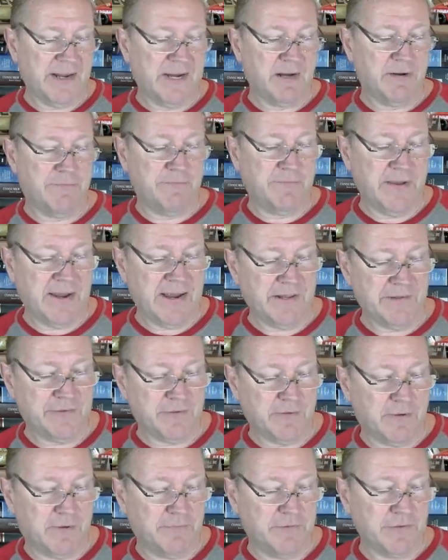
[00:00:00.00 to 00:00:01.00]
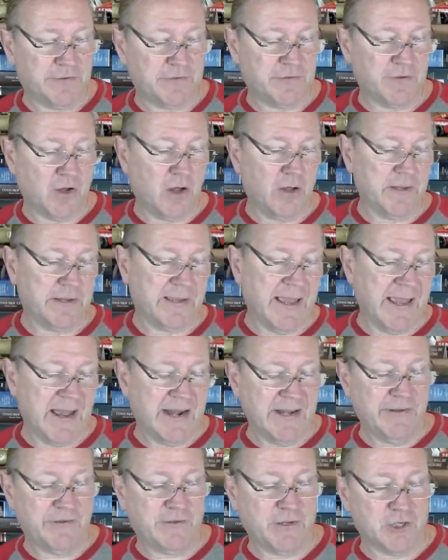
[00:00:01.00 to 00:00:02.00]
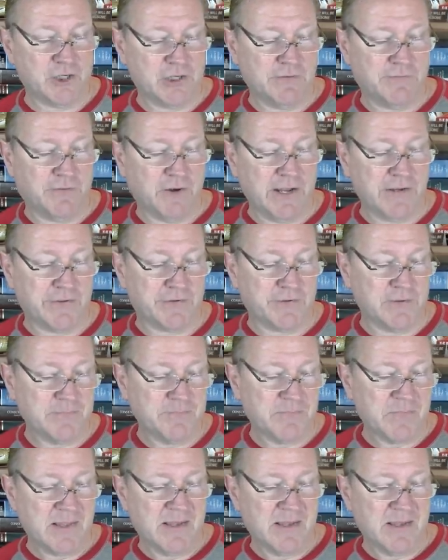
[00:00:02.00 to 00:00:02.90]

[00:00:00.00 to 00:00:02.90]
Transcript: in advance of installing any such device